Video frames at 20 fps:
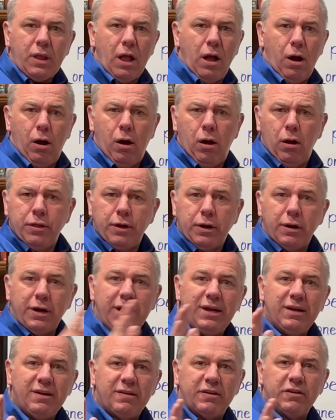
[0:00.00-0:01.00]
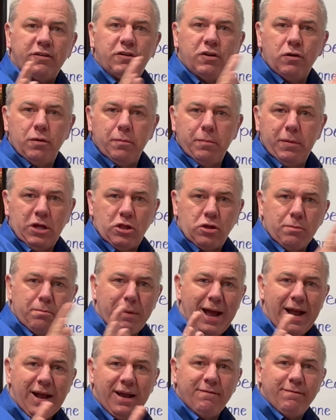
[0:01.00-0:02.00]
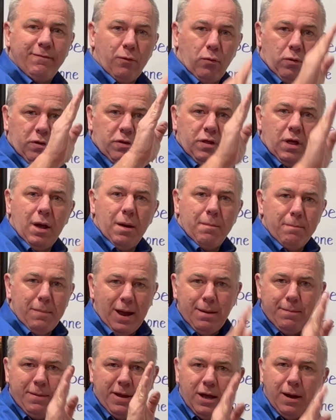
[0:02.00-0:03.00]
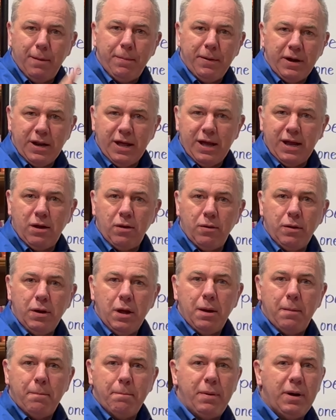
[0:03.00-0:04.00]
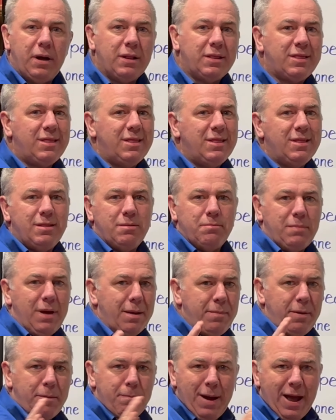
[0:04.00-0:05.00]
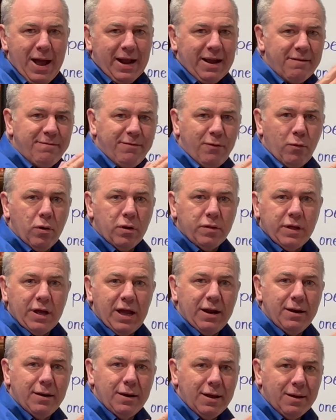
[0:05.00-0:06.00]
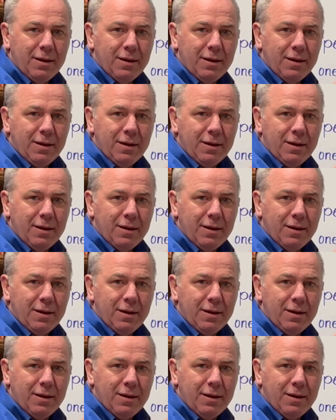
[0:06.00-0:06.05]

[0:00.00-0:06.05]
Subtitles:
All there is two-dimension, back and forth, maybe up and down, but maybe back and forth and